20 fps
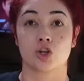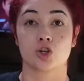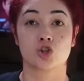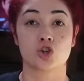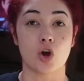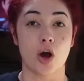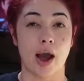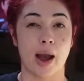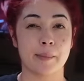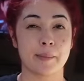
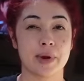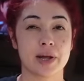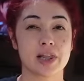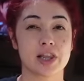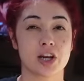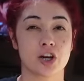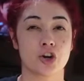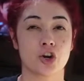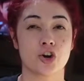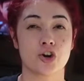So I'm a
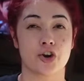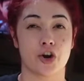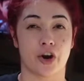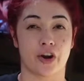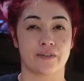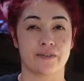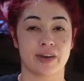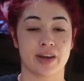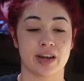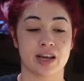little
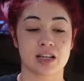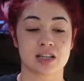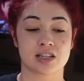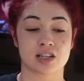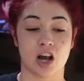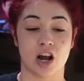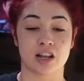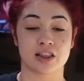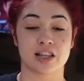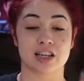nervous
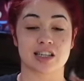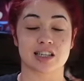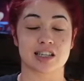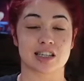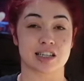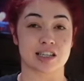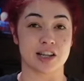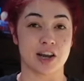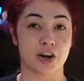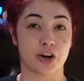on the
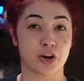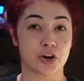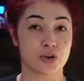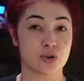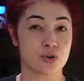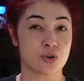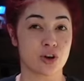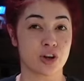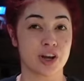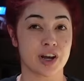
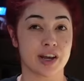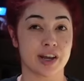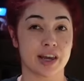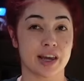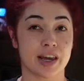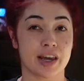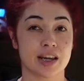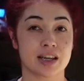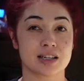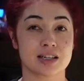snickerdoodle
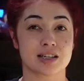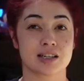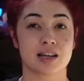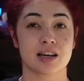cookies.